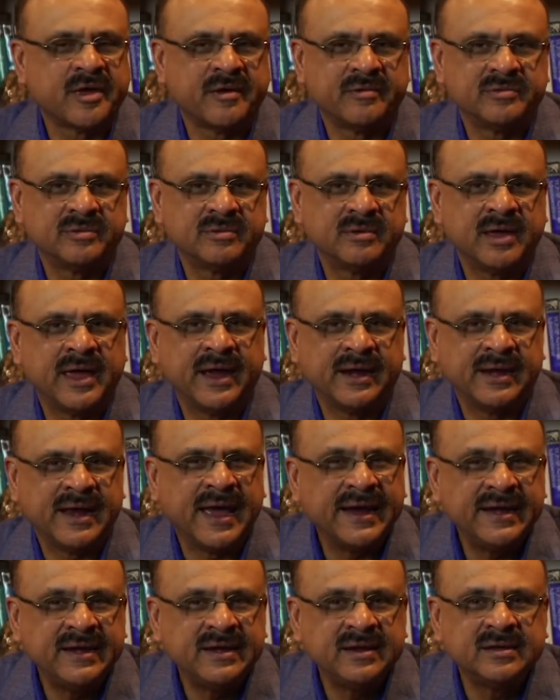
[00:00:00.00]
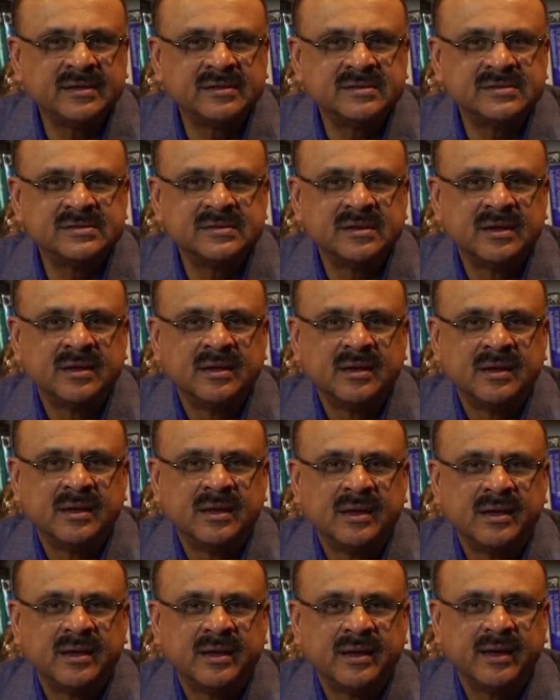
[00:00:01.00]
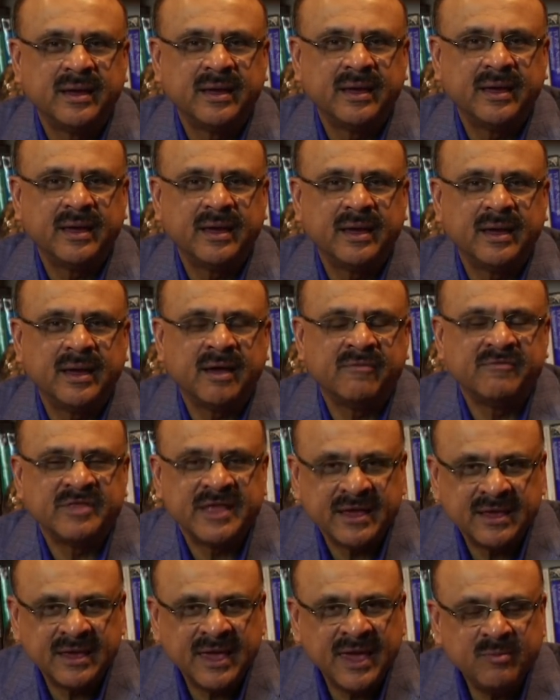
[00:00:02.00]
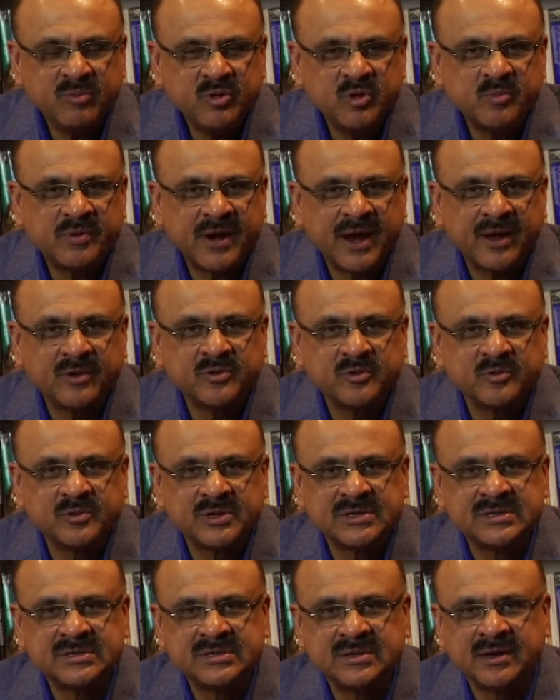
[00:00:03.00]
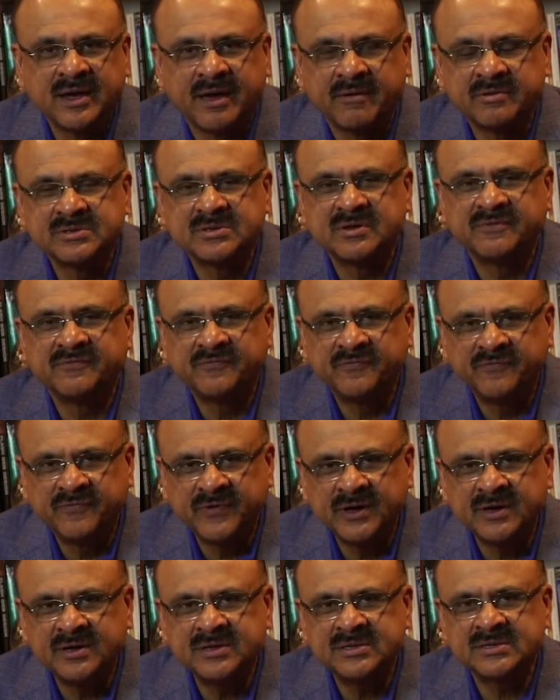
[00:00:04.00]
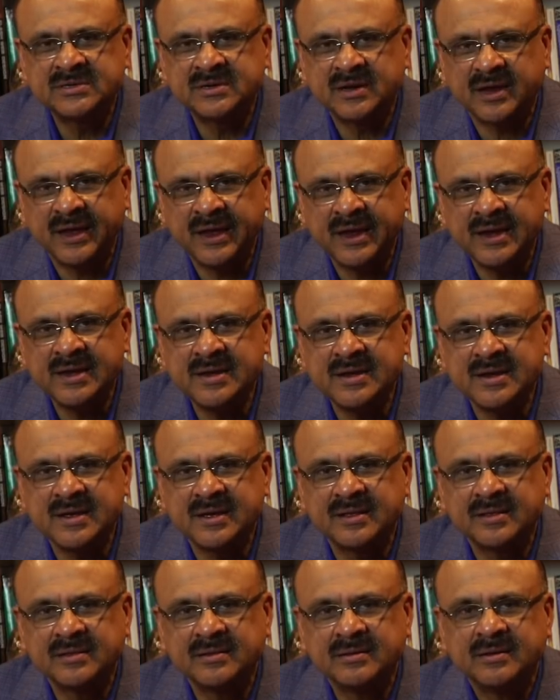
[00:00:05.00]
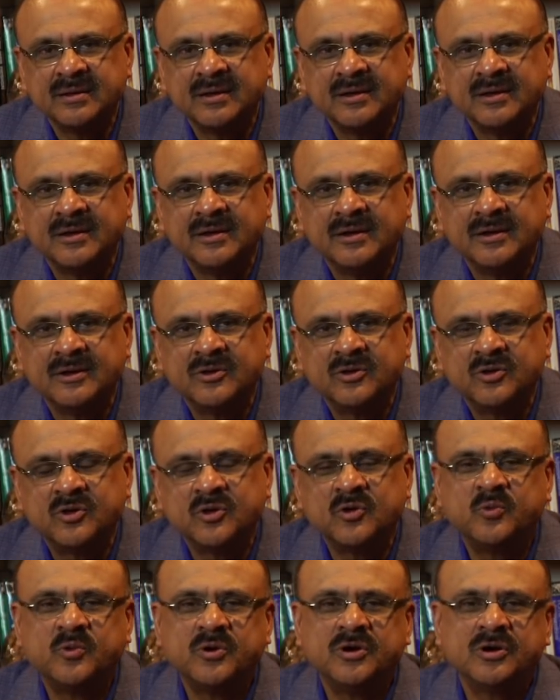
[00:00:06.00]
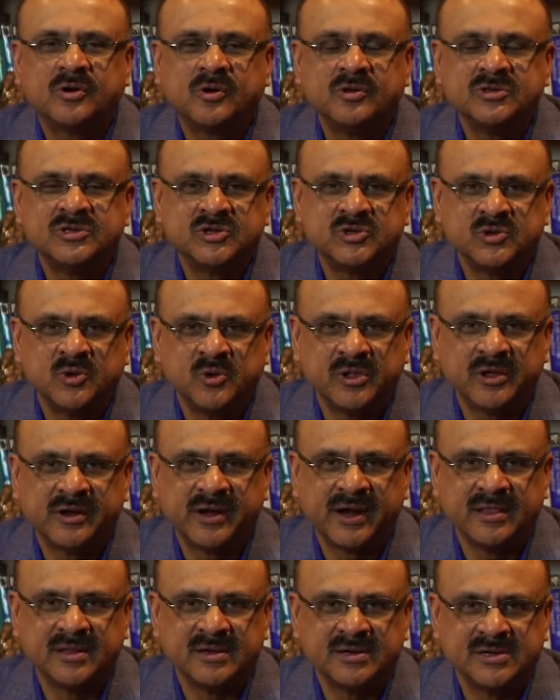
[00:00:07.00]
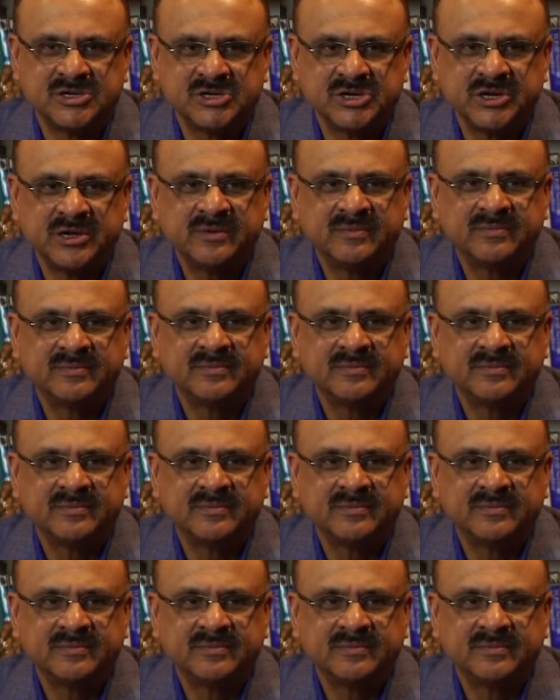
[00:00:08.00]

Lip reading: I had ideals. And when I came to Brown University, I was the first Indian to work on solar energy.